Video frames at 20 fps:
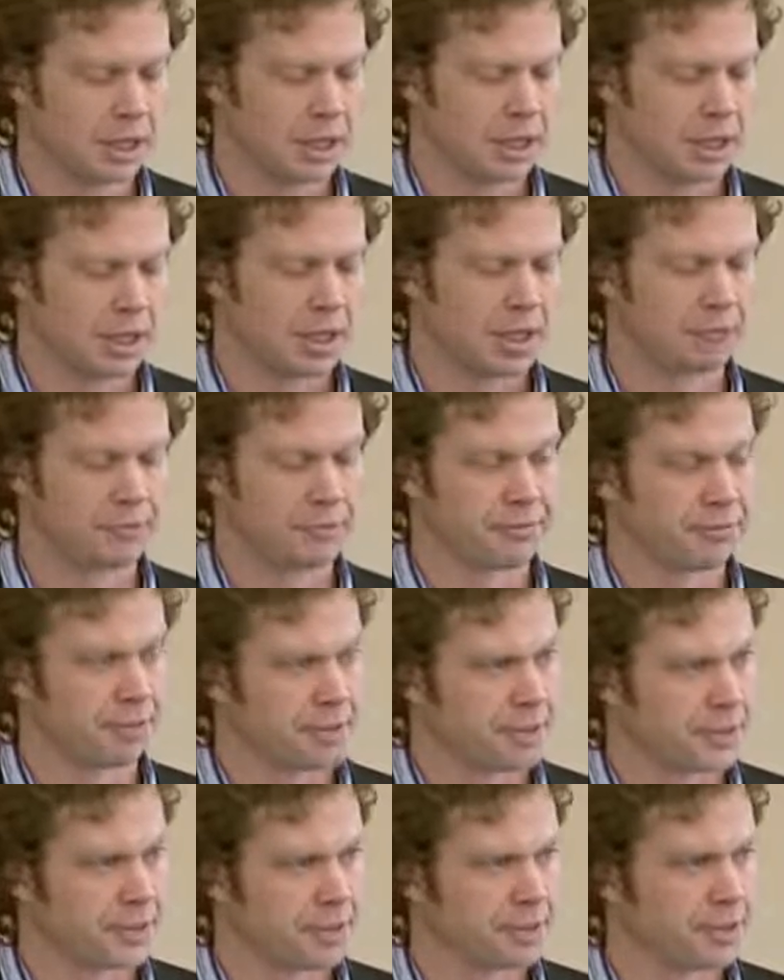Um, for
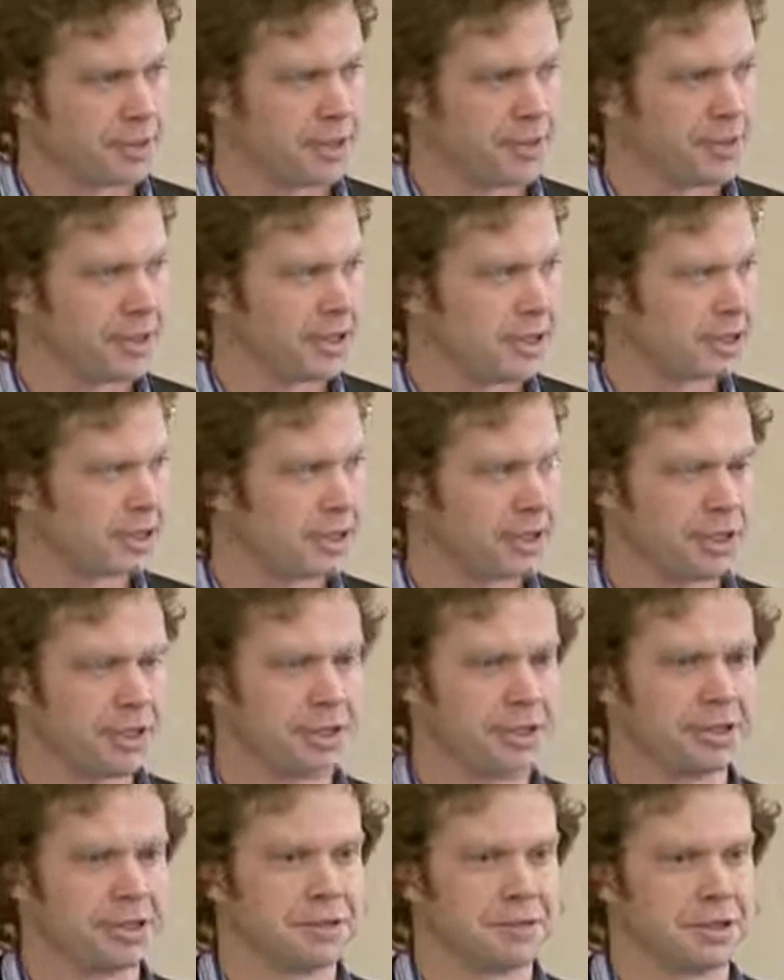example, I'll be in
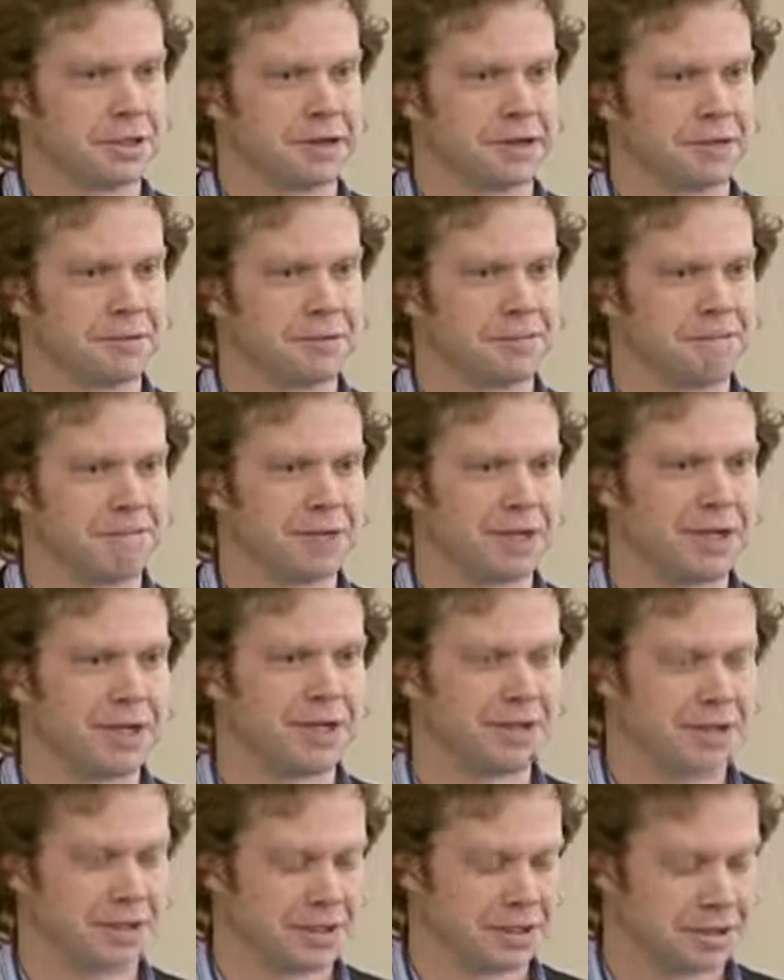Talkeetna tomorrow,
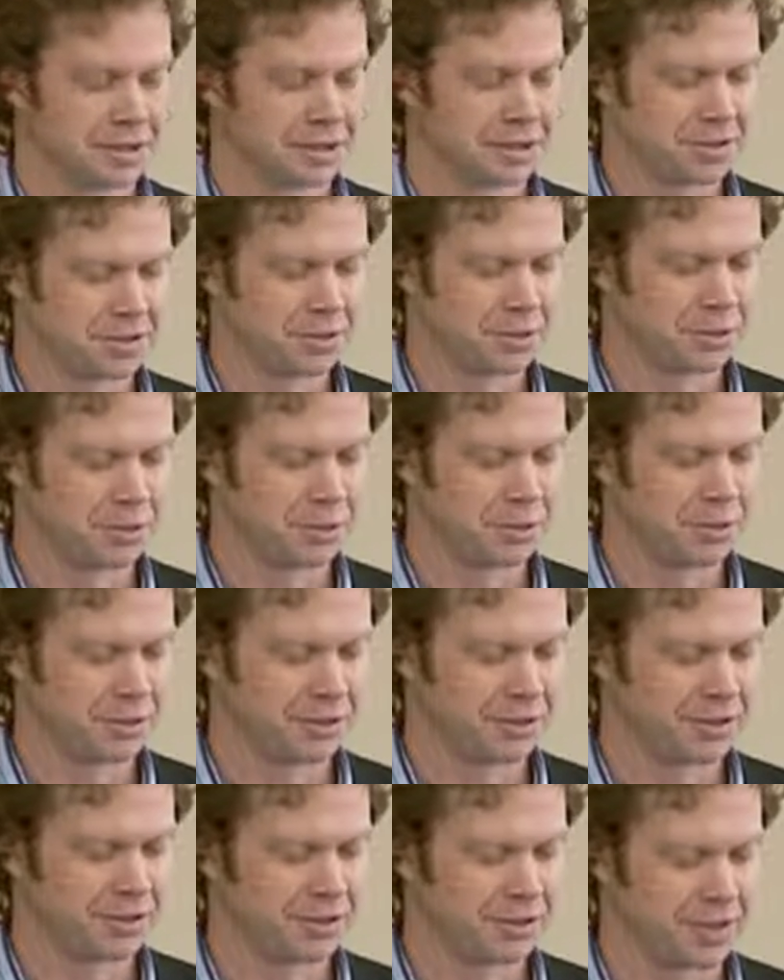giving a, a scoping
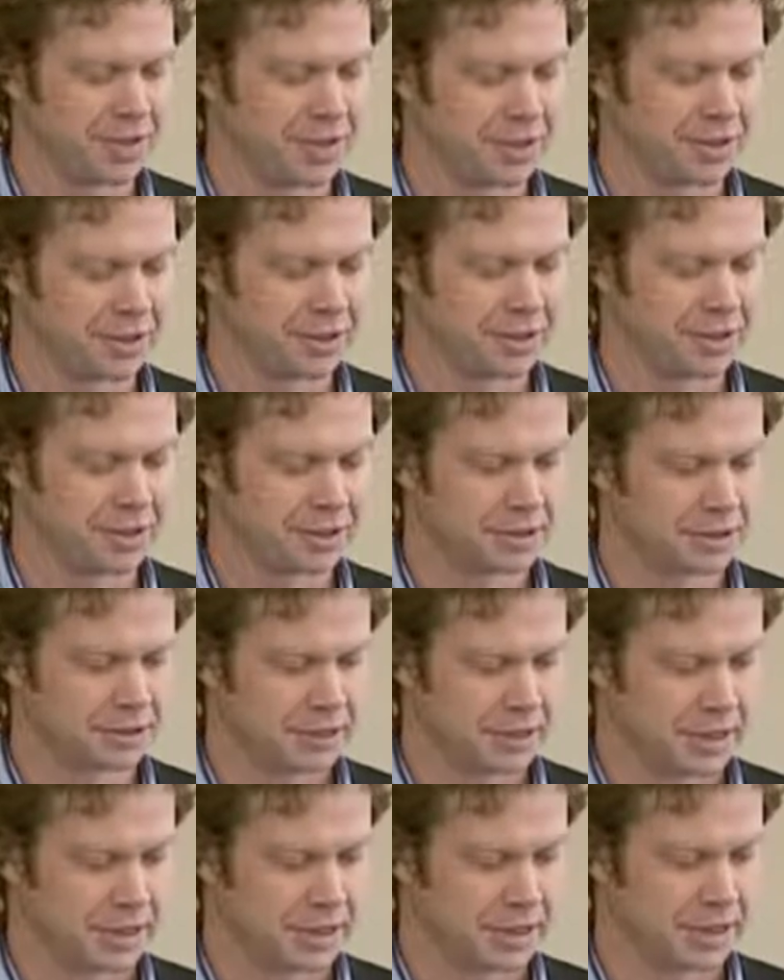meeting for that area.
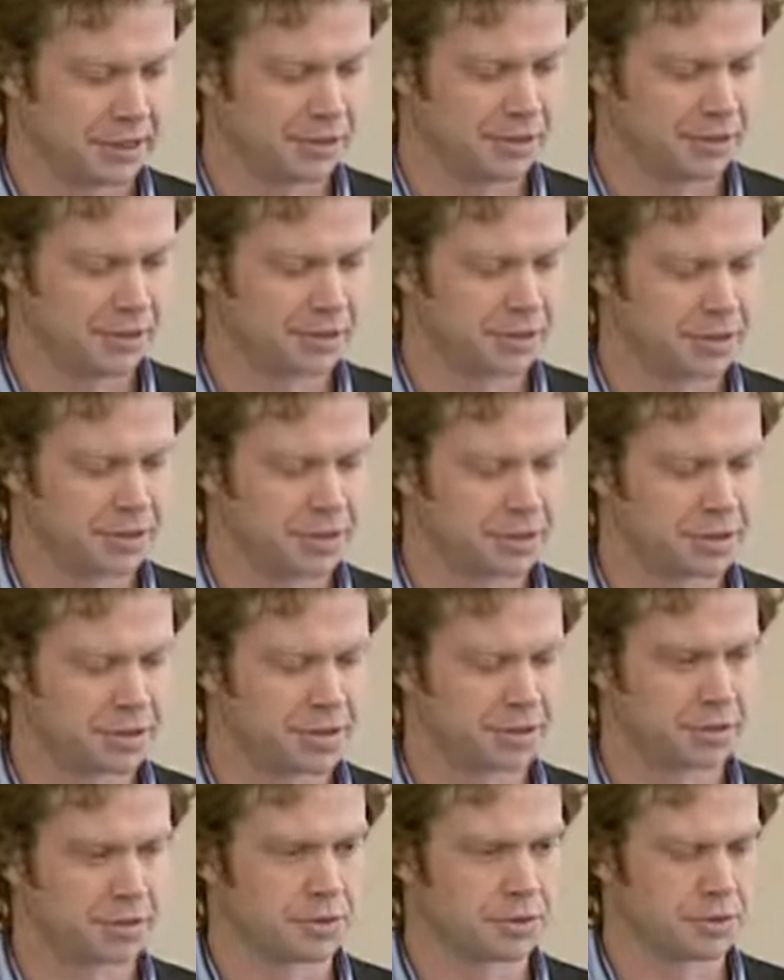Um, even though there's
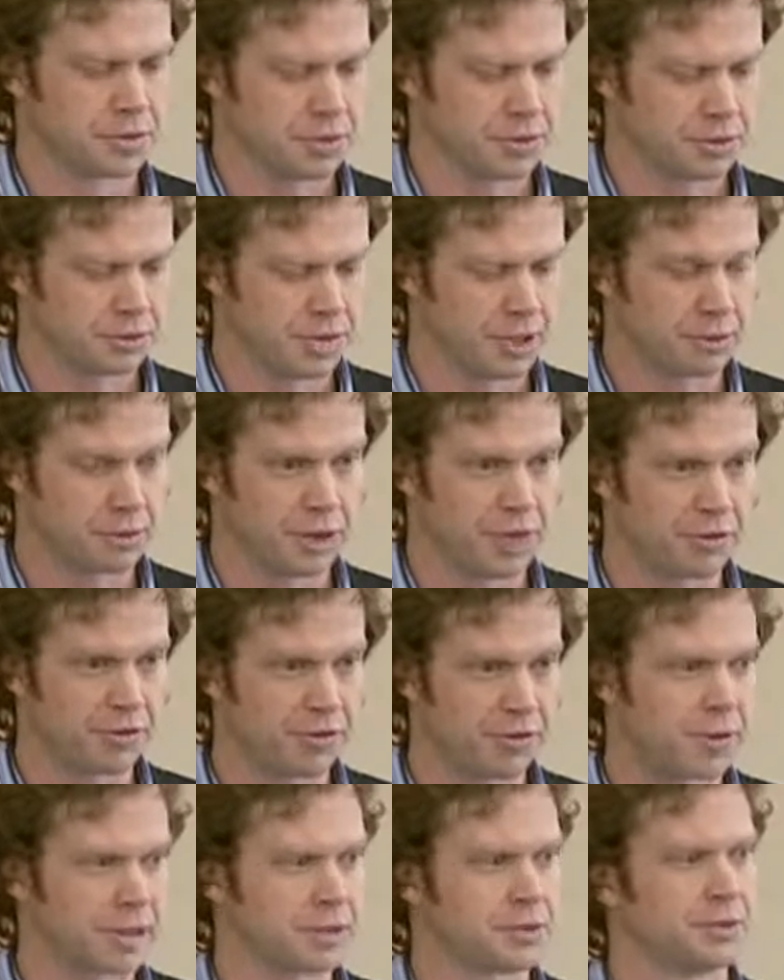no tribal
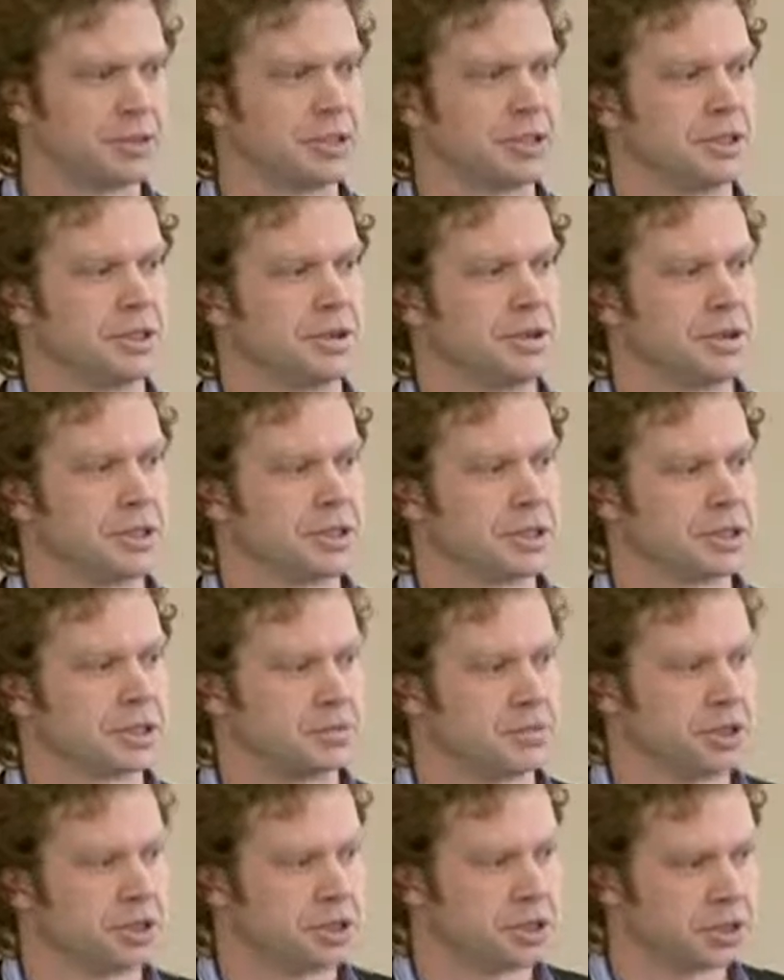government, we still want
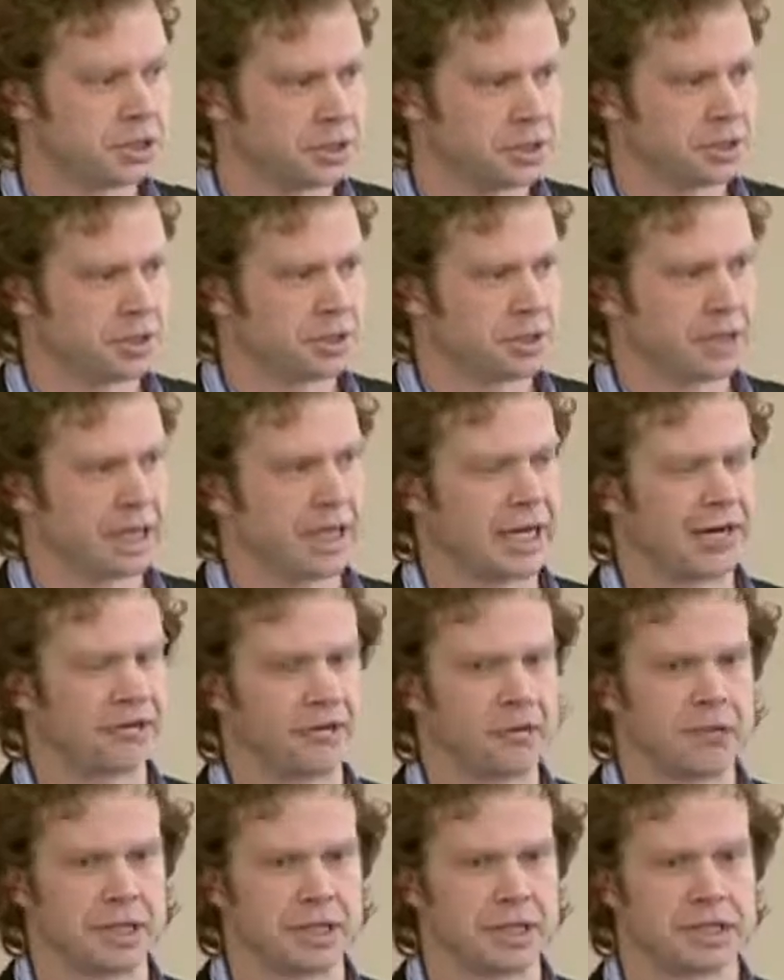to ensure that
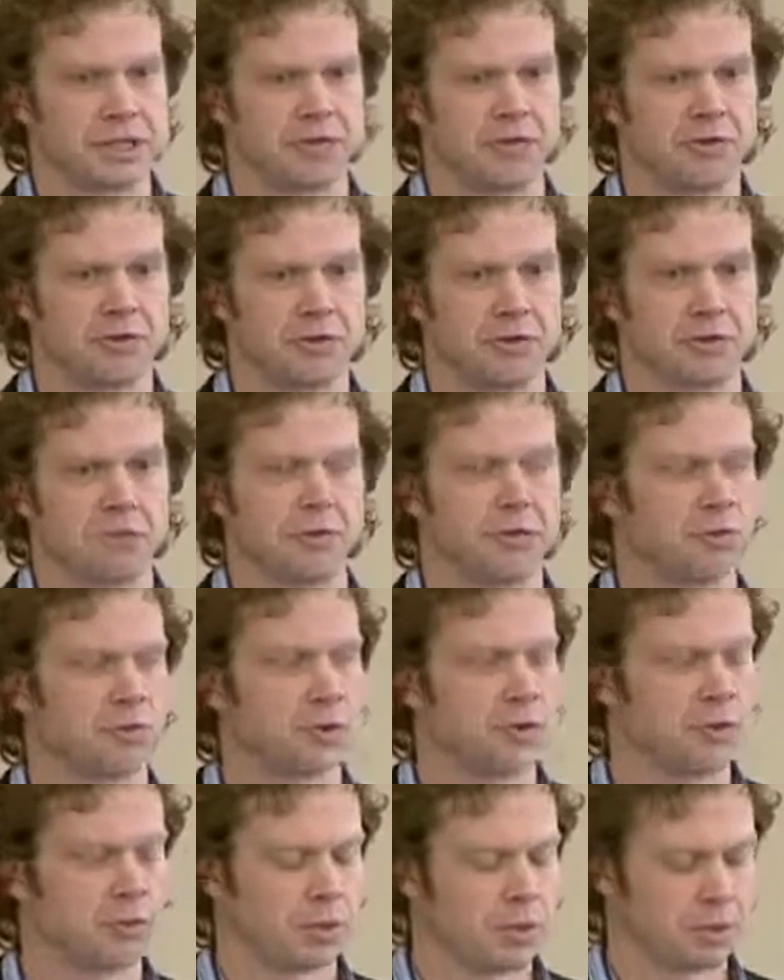everybody is informed of
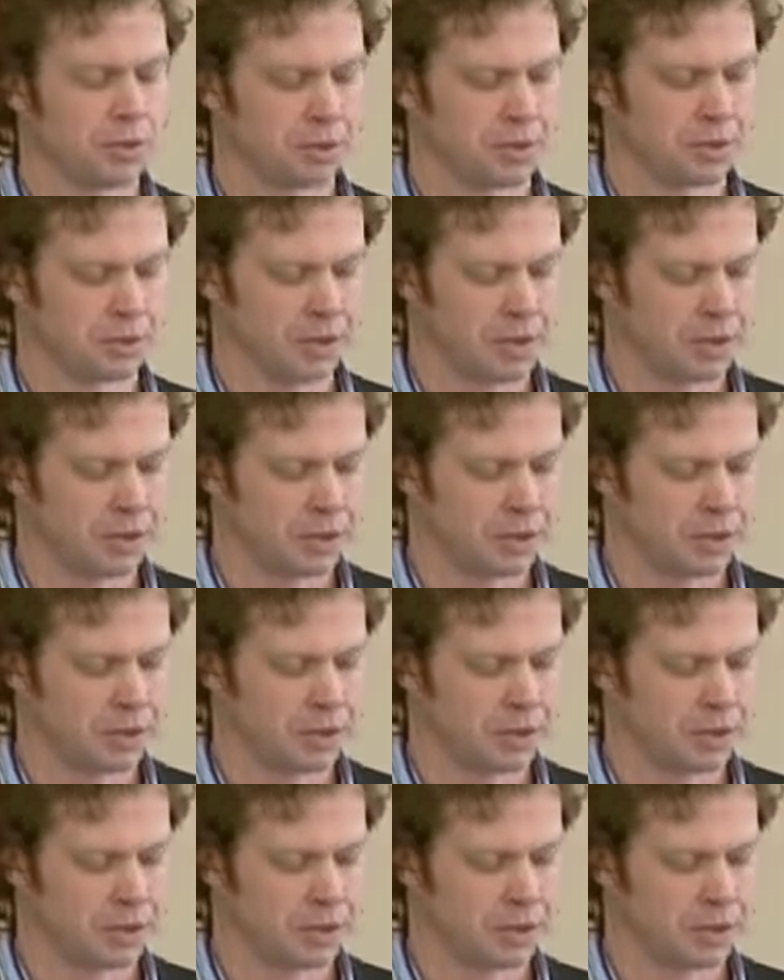what we are doing